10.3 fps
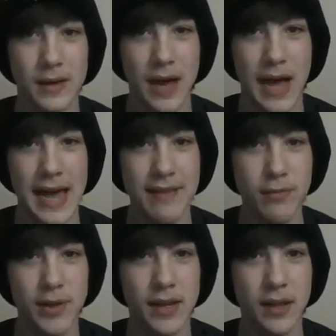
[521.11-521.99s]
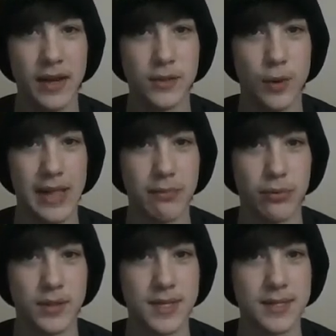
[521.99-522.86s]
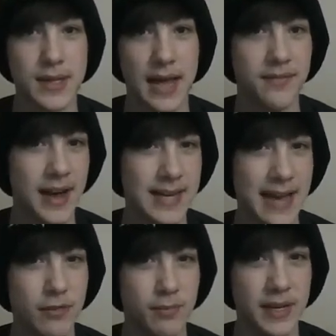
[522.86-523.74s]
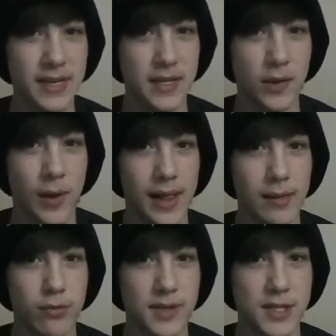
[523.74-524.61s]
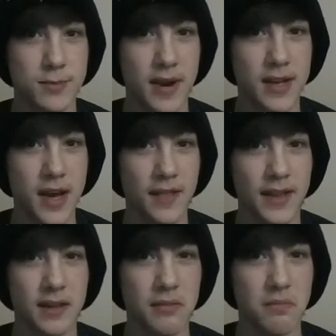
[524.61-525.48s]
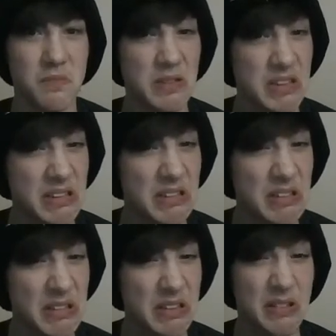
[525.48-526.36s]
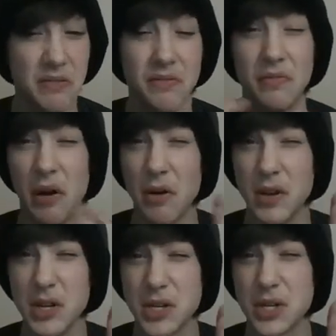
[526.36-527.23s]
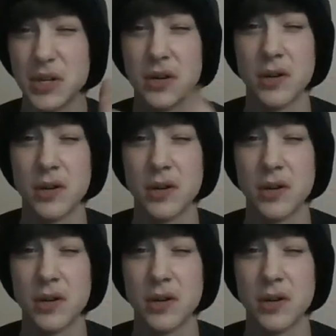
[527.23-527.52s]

I haven't played a lot of Twilight Princess. In fact, I haven't beaten Twilight Princess, but I got like far-ish.